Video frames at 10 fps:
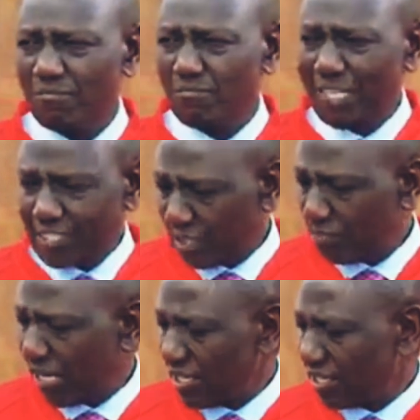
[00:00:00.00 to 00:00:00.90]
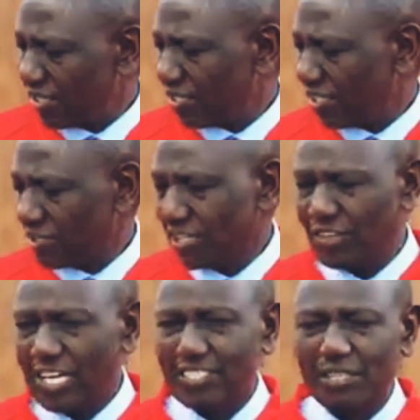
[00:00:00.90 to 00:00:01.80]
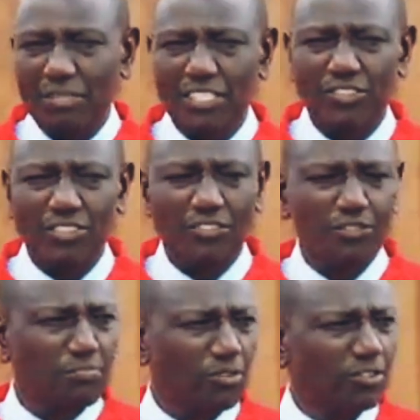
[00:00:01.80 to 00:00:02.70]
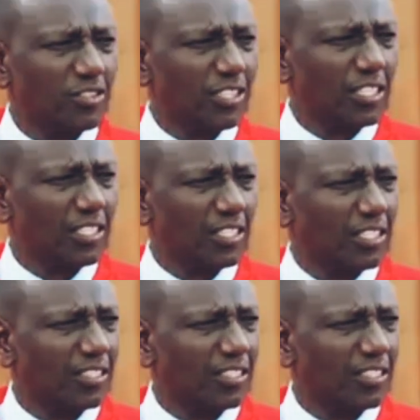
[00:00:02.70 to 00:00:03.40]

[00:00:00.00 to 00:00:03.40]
master plan that we have asked the Ministry of Sports and